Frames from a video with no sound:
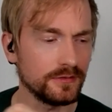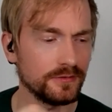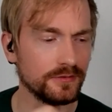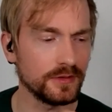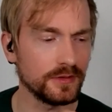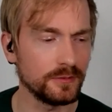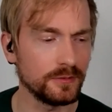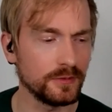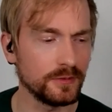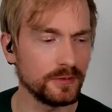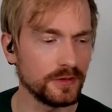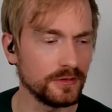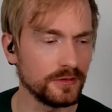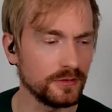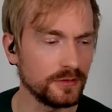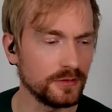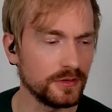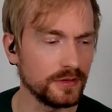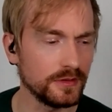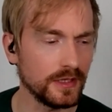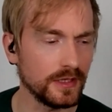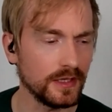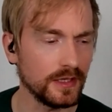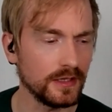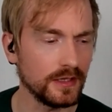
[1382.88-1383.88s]
if they want to do
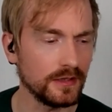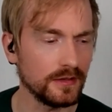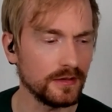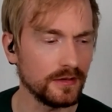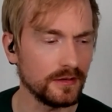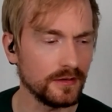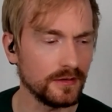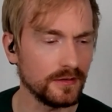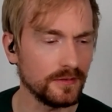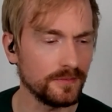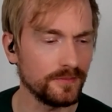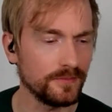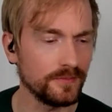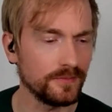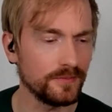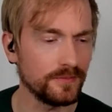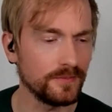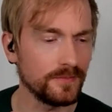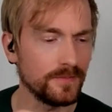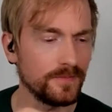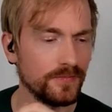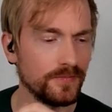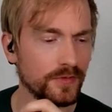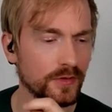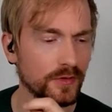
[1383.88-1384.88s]
QA
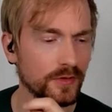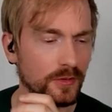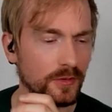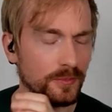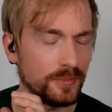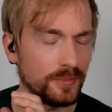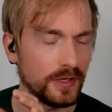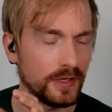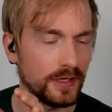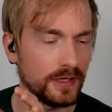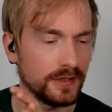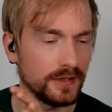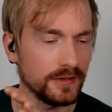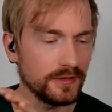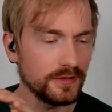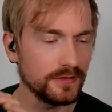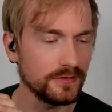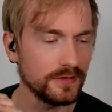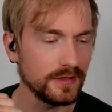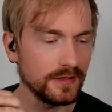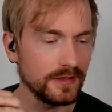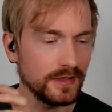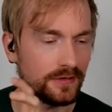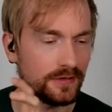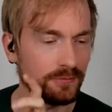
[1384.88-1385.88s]
on parts
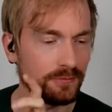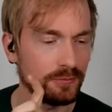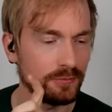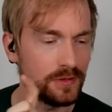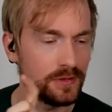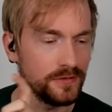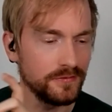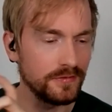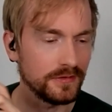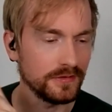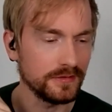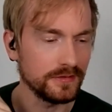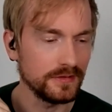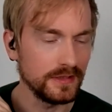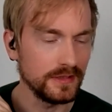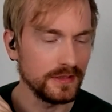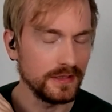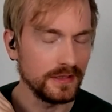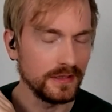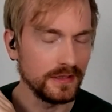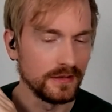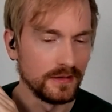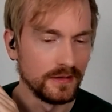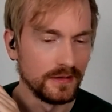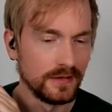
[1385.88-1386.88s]
that they've
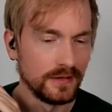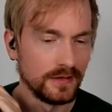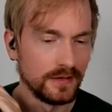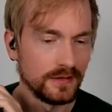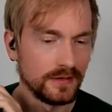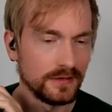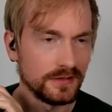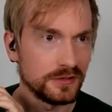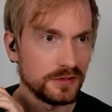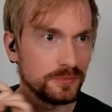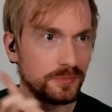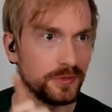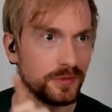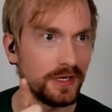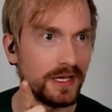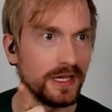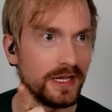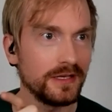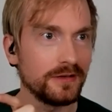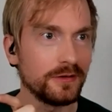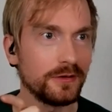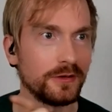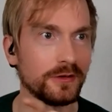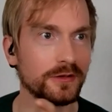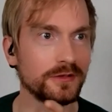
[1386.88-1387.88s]
previously
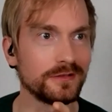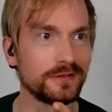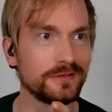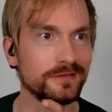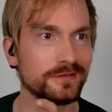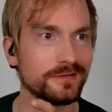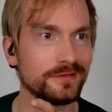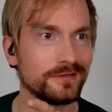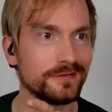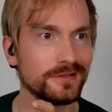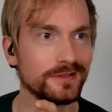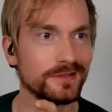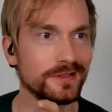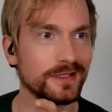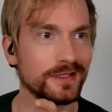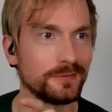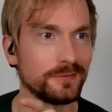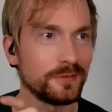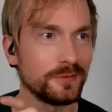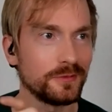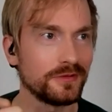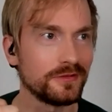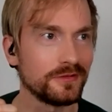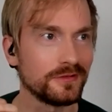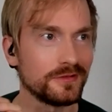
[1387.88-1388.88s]
sprayed on, like
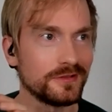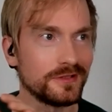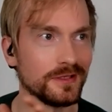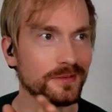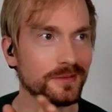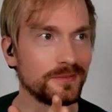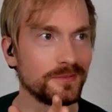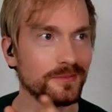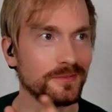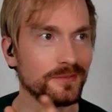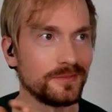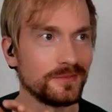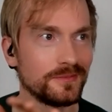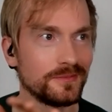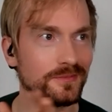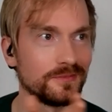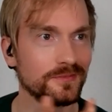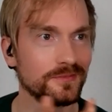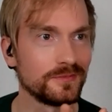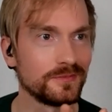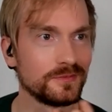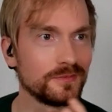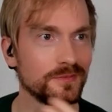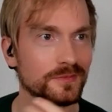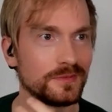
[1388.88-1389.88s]
with some
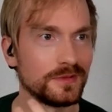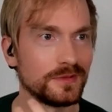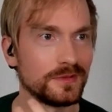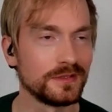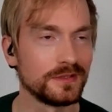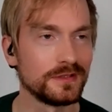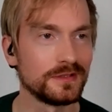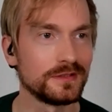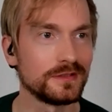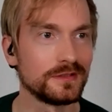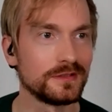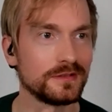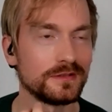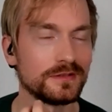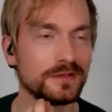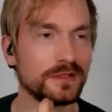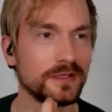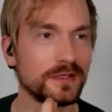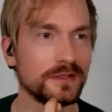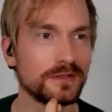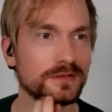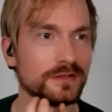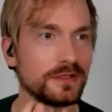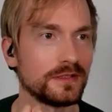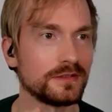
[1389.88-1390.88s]

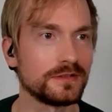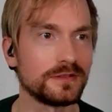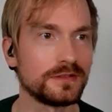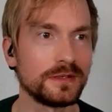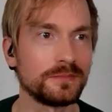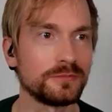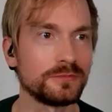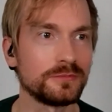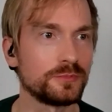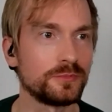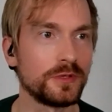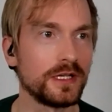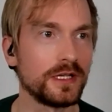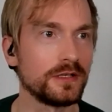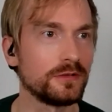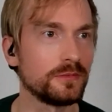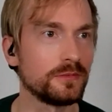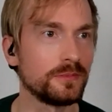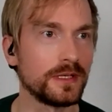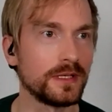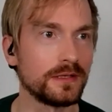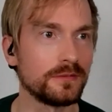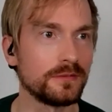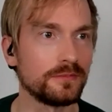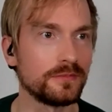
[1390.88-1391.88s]
spray to
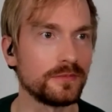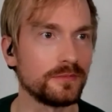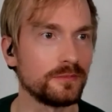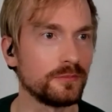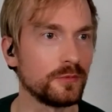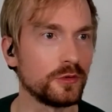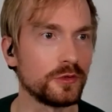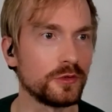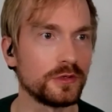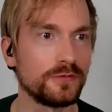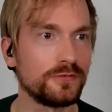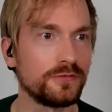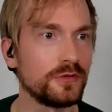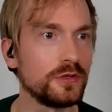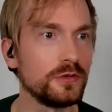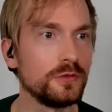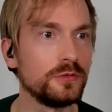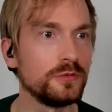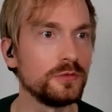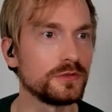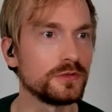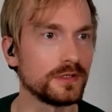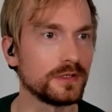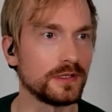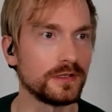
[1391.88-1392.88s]
make it more
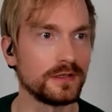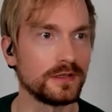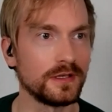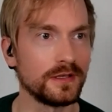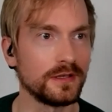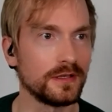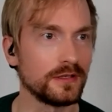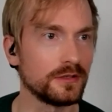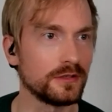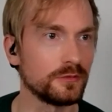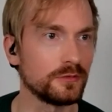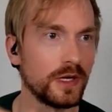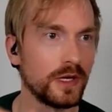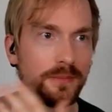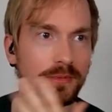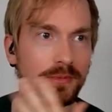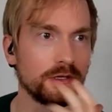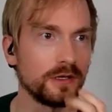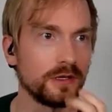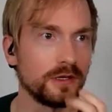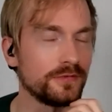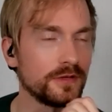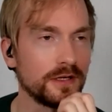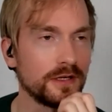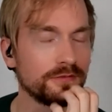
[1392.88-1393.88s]
diffuse, and then they swipe it
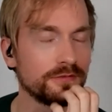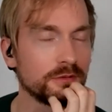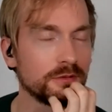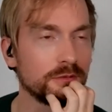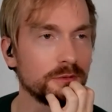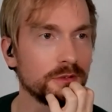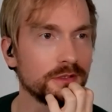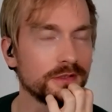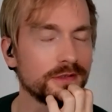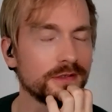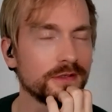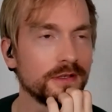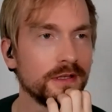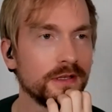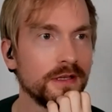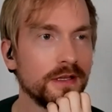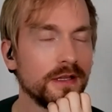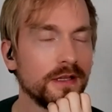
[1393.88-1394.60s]
off afterwards.